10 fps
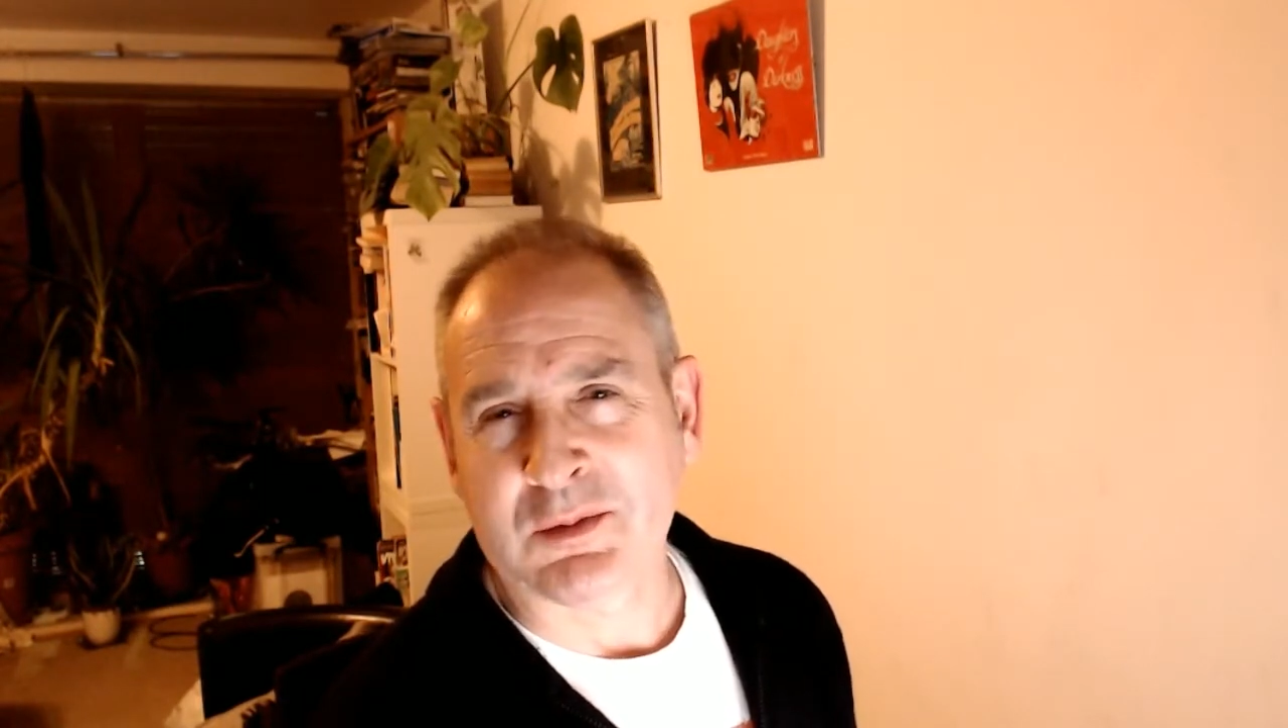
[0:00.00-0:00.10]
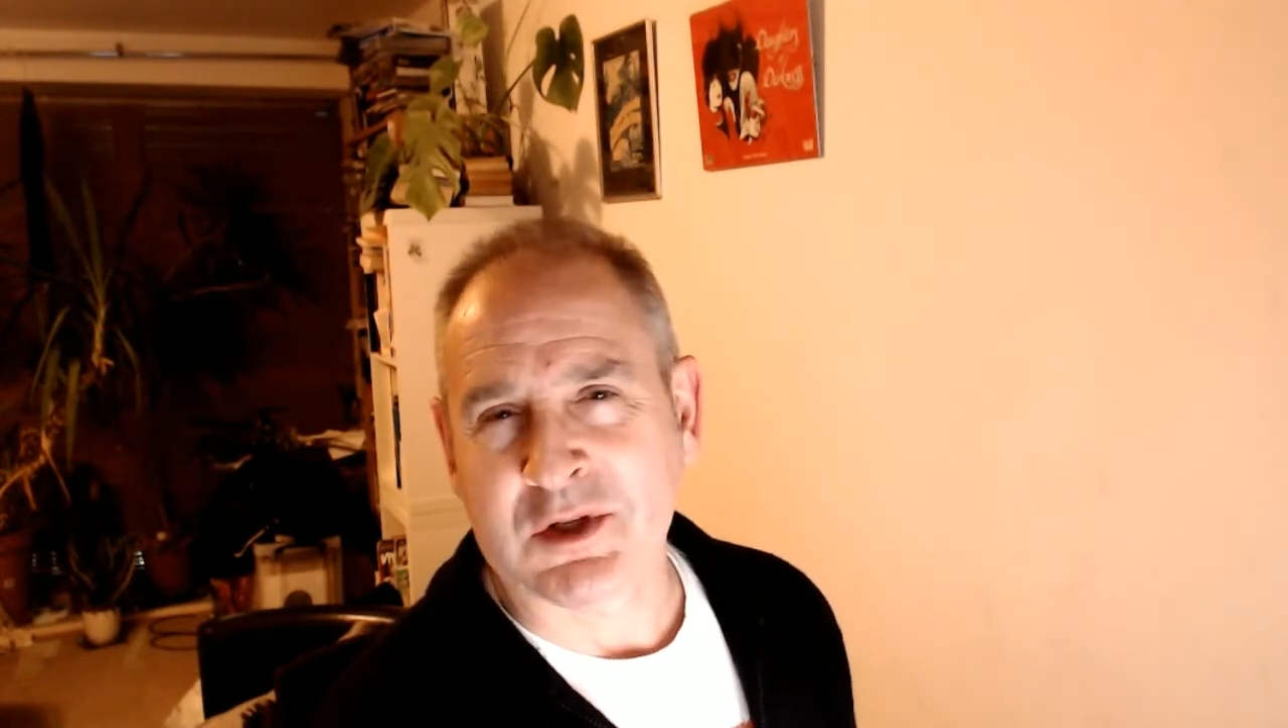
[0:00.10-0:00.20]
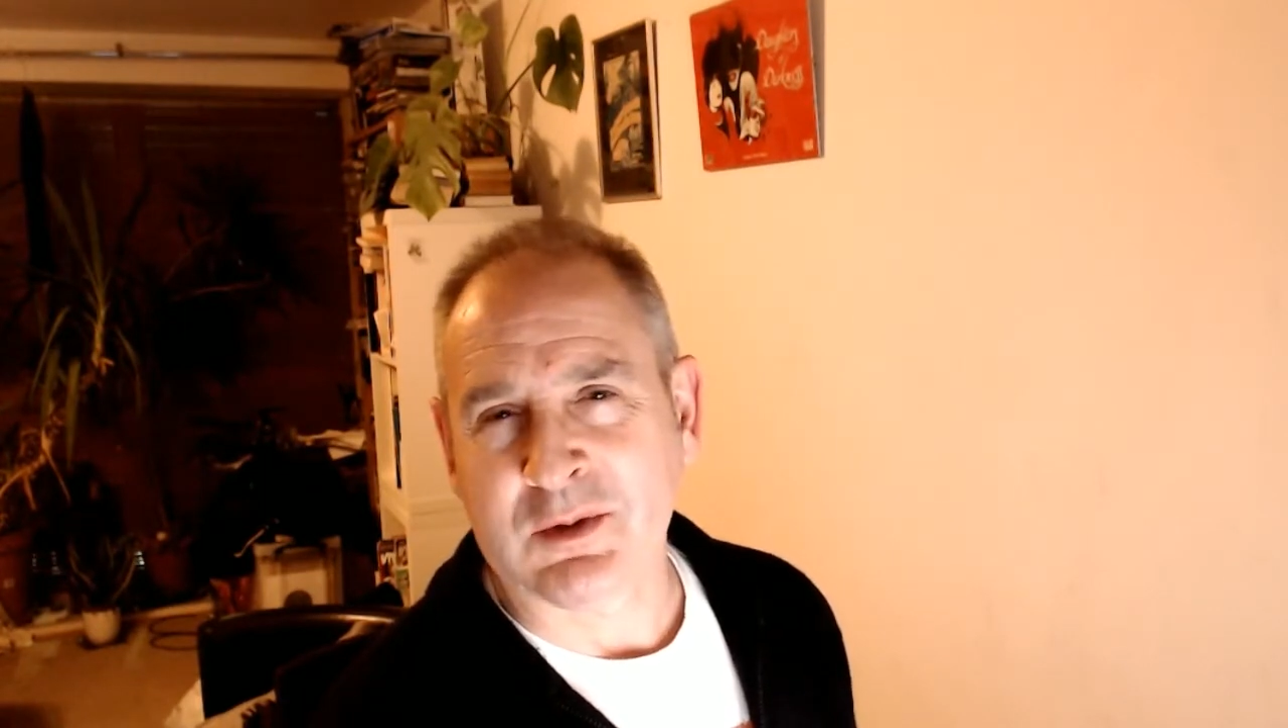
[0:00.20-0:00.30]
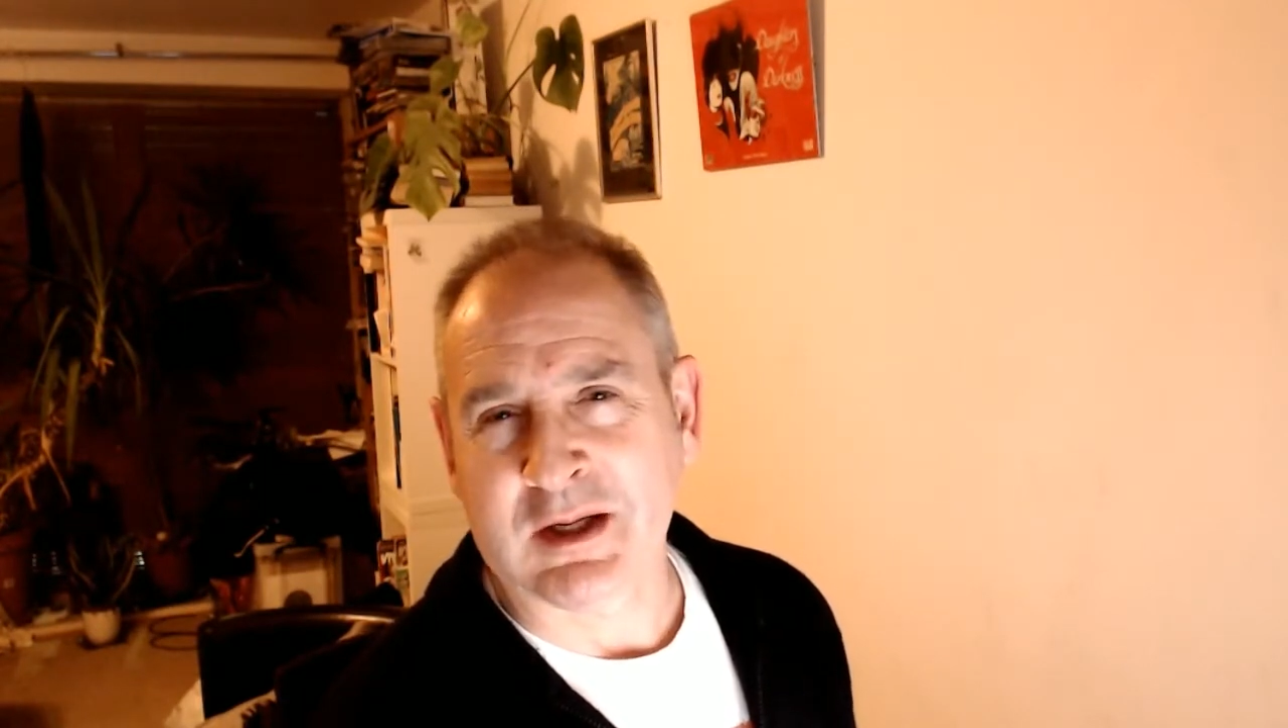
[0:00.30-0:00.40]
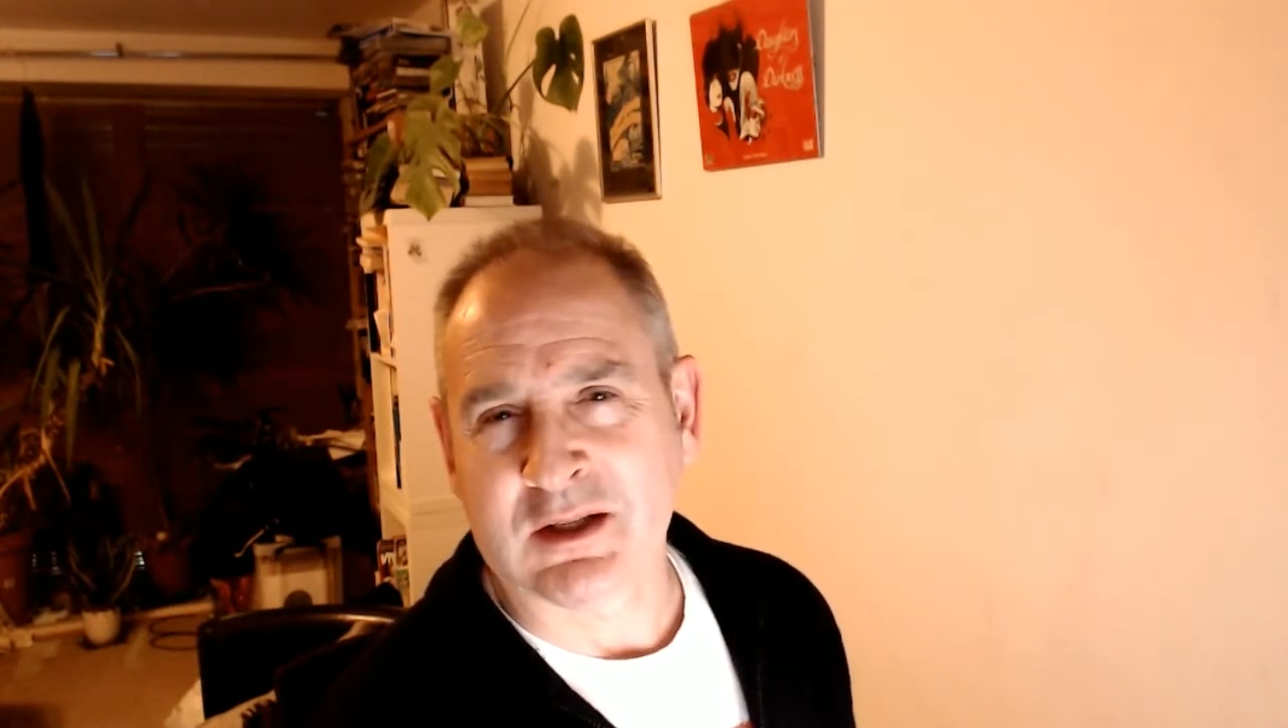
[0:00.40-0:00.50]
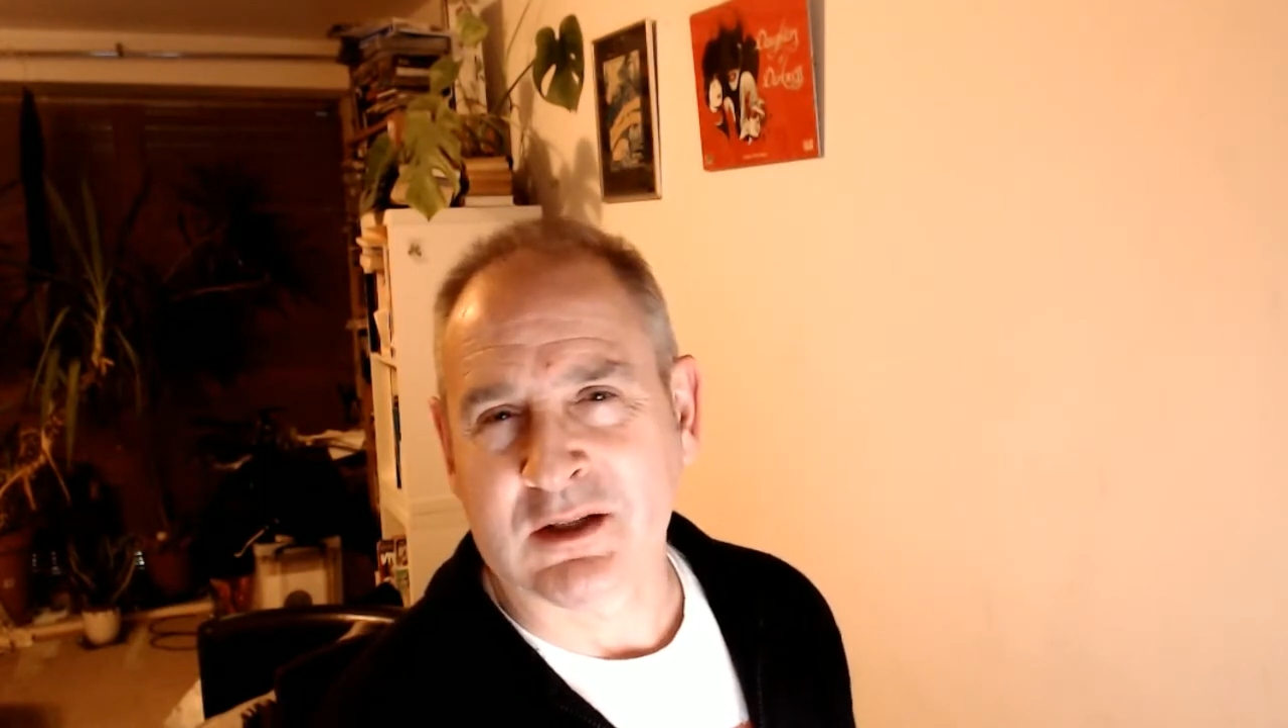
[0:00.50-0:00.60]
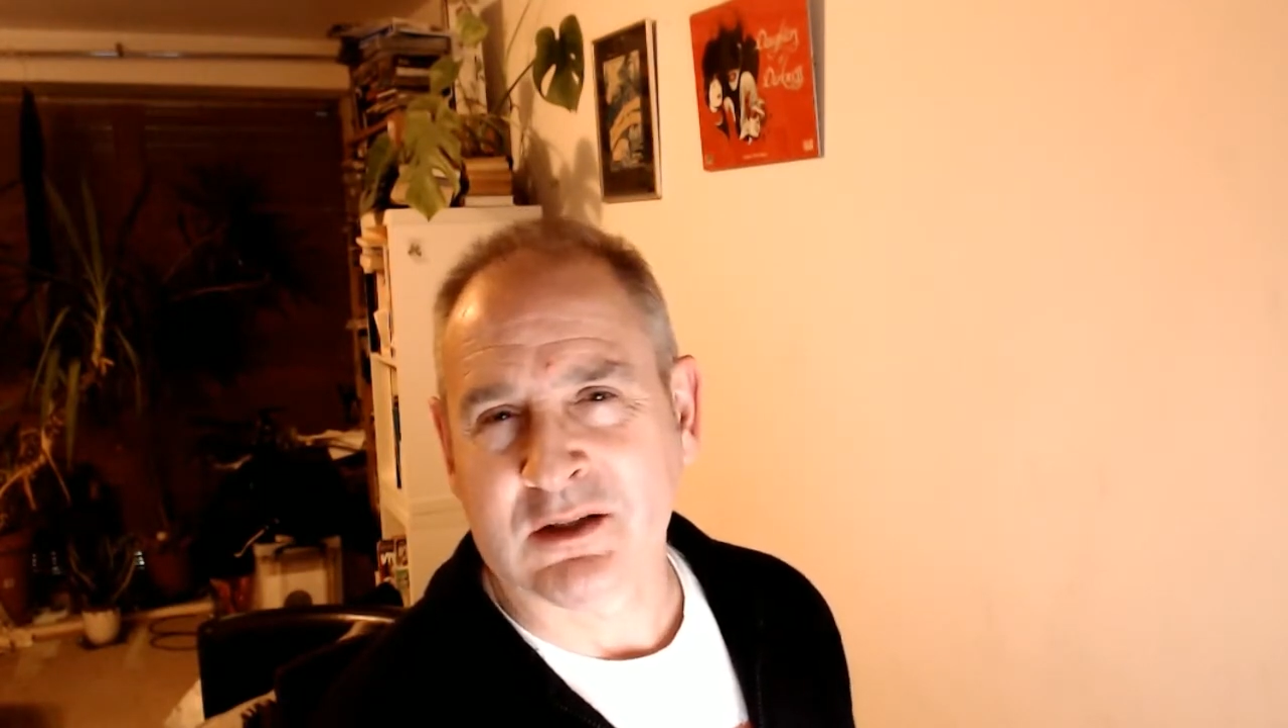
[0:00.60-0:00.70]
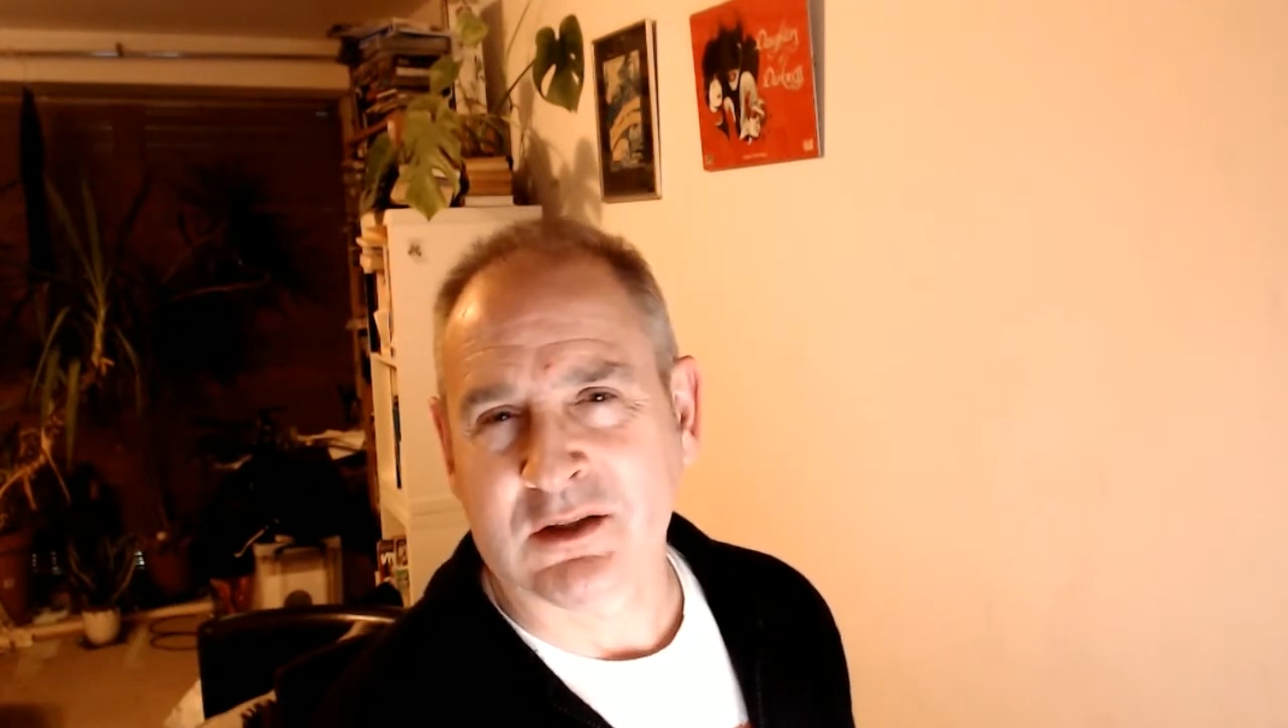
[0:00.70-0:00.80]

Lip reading: doing a